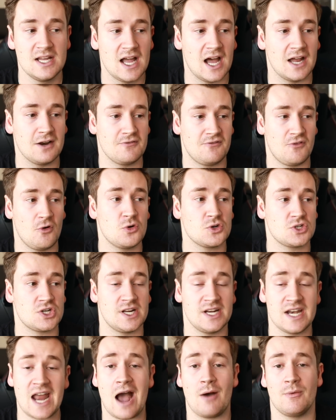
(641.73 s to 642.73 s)
And
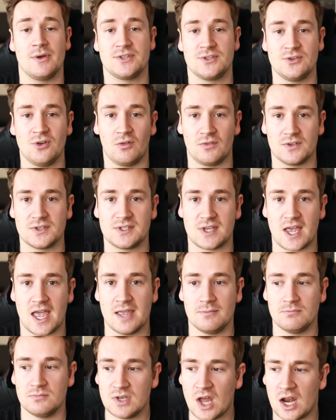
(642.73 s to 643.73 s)
unfortunately now it's not the same.